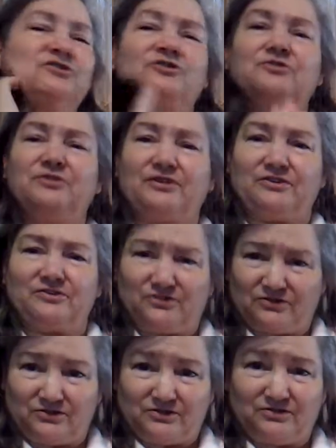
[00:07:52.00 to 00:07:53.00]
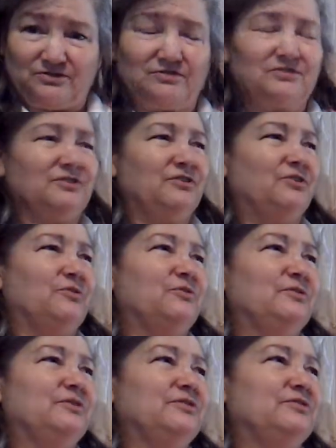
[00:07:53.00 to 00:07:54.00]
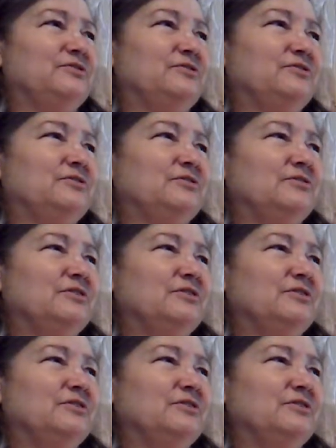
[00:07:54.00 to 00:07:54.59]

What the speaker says: do this. It's